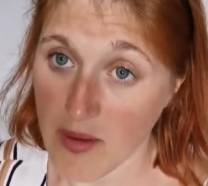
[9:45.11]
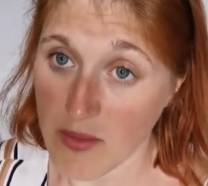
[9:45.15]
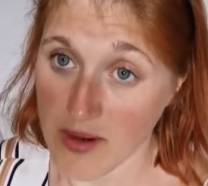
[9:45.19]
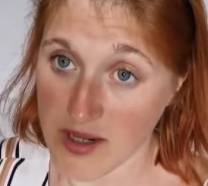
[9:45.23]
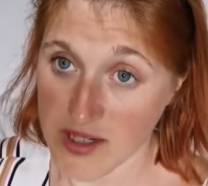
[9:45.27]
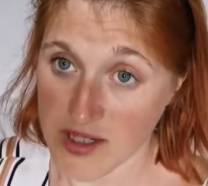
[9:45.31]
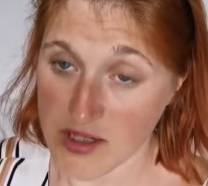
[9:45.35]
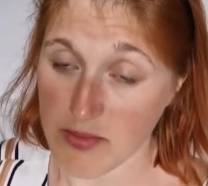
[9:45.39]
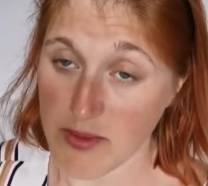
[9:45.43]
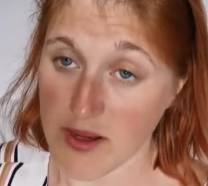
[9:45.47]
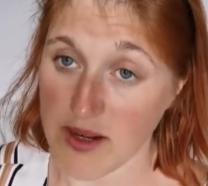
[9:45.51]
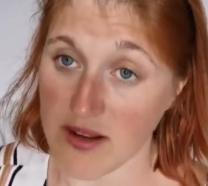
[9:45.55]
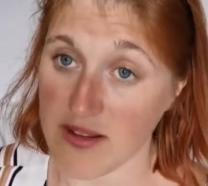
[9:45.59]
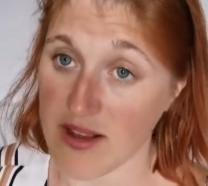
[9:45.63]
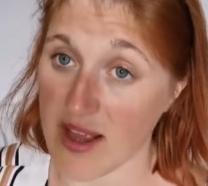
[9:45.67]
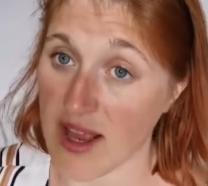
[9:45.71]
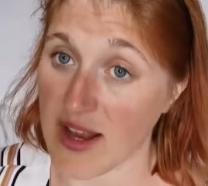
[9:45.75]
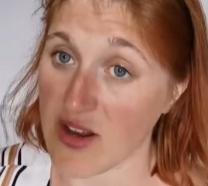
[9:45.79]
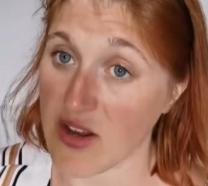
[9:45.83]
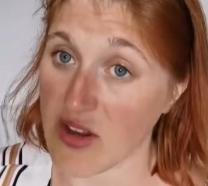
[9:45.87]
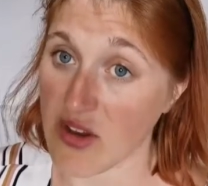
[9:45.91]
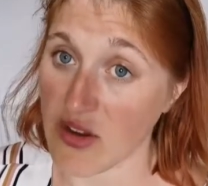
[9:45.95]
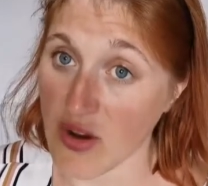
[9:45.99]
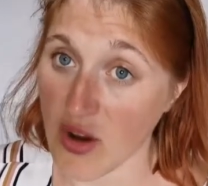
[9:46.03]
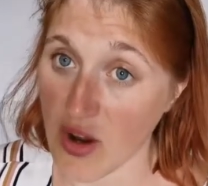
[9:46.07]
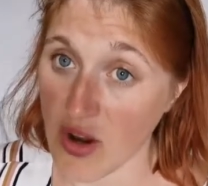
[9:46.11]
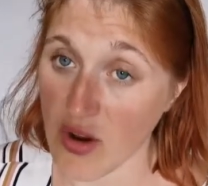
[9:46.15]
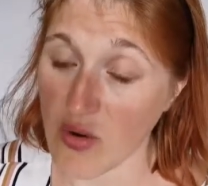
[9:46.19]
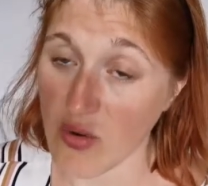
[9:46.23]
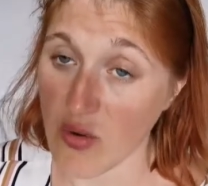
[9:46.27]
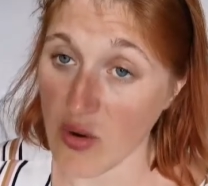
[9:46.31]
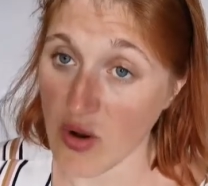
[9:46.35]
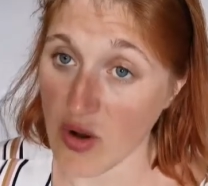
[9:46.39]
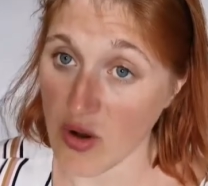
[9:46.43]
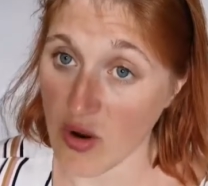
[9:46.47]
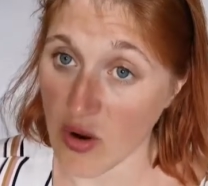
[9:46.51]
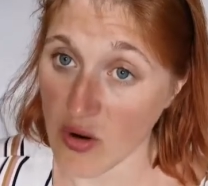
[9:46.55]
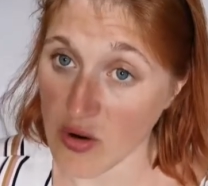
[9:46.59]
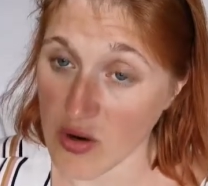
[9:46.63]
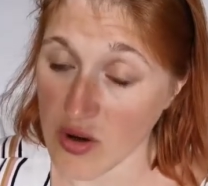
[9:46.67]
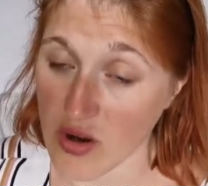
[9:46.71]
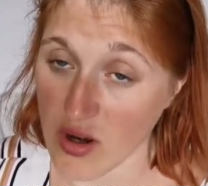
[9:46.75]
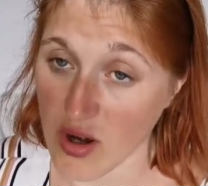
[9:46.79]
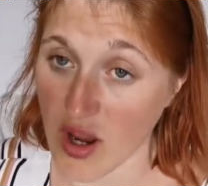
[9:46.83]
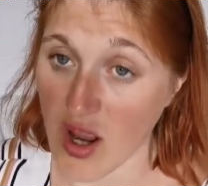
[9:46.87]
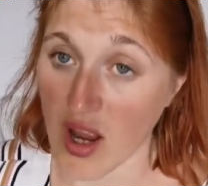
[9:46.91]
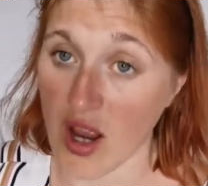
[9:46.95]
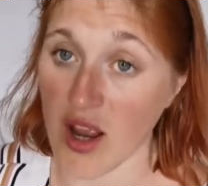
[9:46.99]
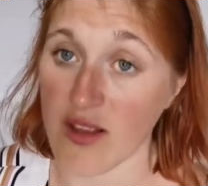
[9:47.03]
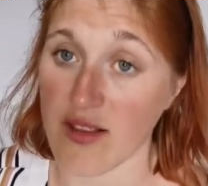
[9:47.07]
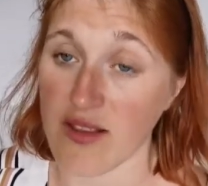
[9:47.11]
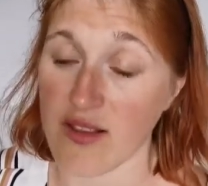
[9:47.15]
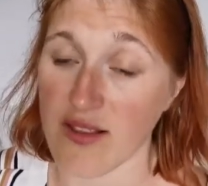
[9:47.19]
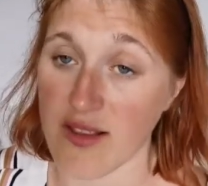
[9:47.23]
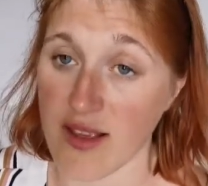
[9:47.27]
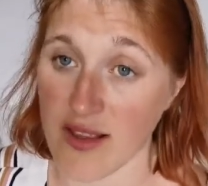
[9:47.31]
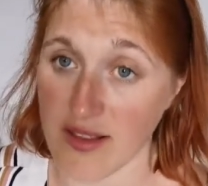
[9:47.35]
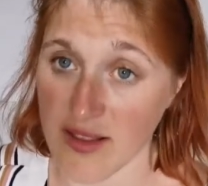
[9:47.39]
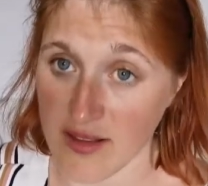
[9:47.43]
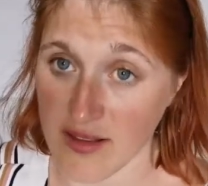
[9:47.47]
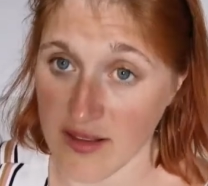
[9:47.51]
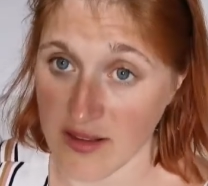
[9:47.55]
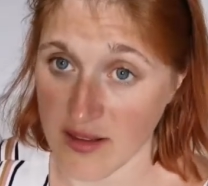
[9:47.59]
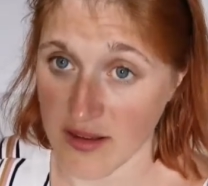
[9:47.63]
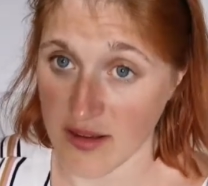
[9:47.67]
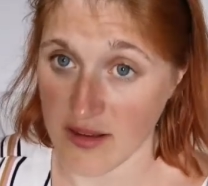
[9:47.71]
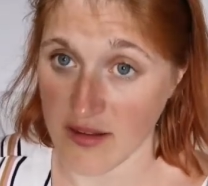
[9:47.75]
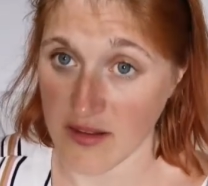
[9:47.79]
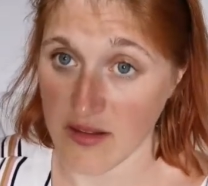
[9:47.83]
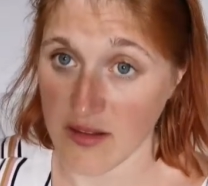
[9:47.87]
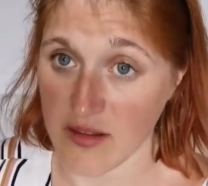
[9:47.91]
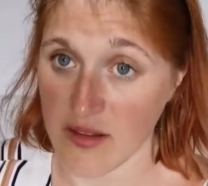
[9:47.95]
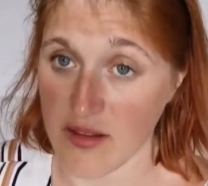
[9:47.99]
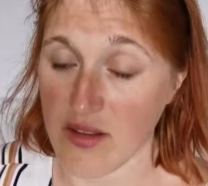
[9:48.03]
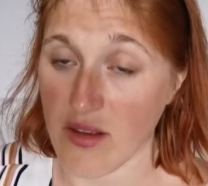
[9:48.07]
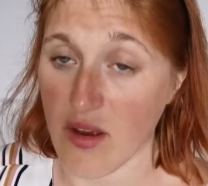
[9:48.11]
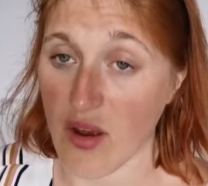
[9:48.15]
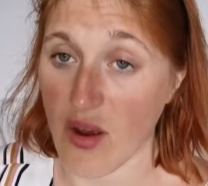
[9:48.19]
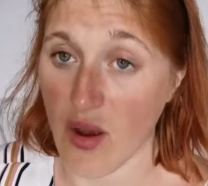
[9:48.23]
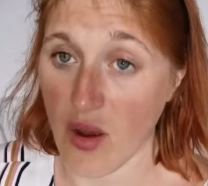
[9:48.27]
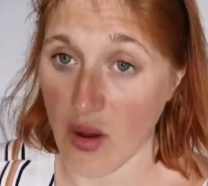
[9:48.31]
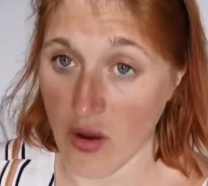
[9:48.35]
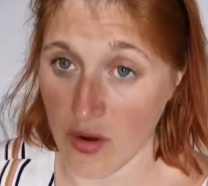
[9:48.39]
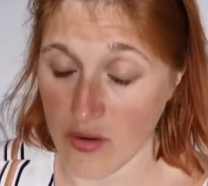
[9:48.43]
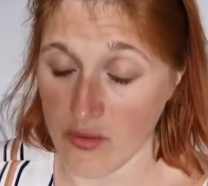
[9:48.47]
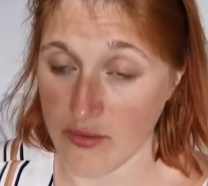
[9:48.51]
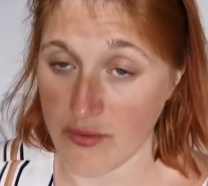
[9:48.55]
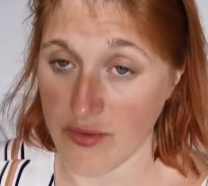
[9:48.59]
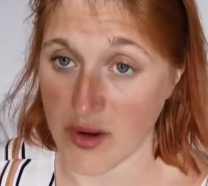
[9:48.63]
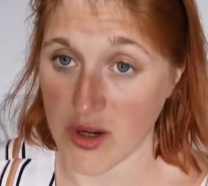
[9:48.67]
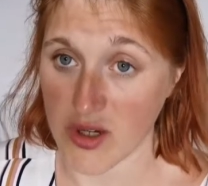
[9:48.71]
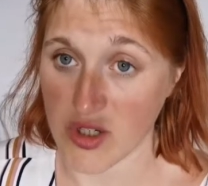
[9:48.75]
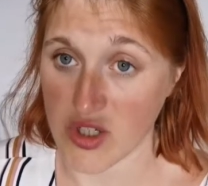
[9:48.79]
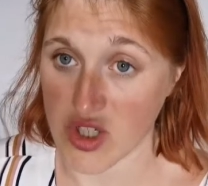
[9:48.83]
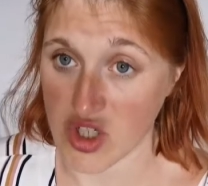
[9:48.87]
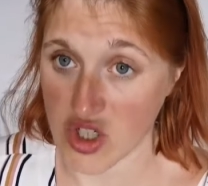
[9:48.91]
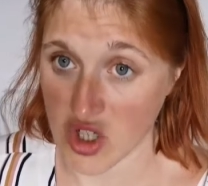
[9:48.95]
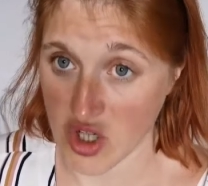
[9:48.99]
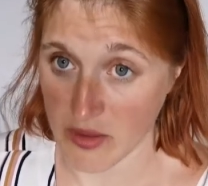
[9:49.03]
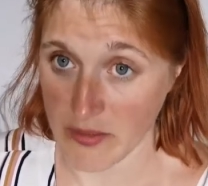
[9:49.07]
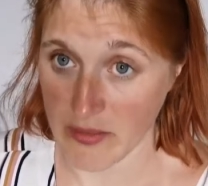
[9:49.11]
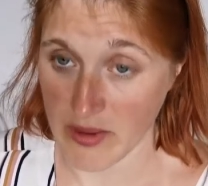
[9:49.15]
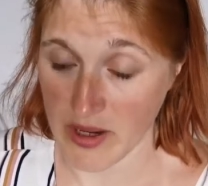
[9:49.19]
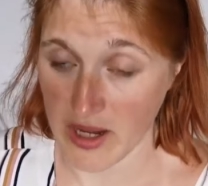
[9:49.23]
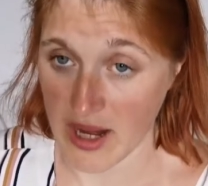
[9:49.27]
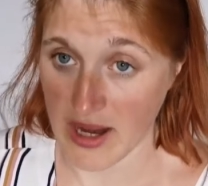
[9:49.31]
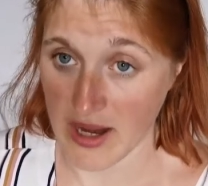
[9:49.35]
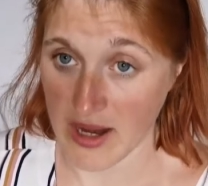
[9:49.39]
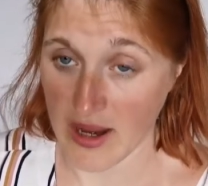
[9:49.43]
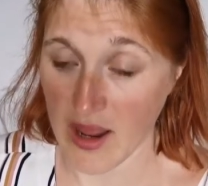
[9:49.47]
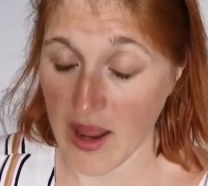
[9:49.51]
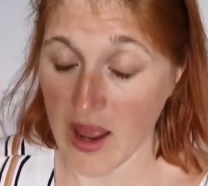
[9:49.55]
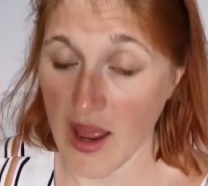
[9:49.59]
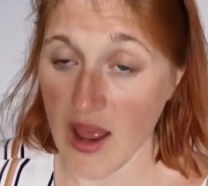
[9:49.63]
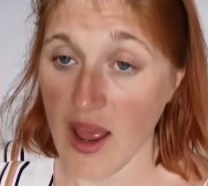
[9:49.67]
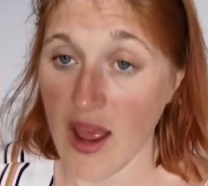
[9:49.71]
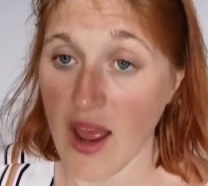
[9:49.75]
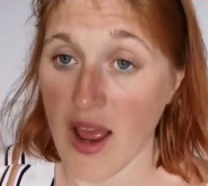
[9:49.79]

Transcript: which means they're no longer citizens of Germany.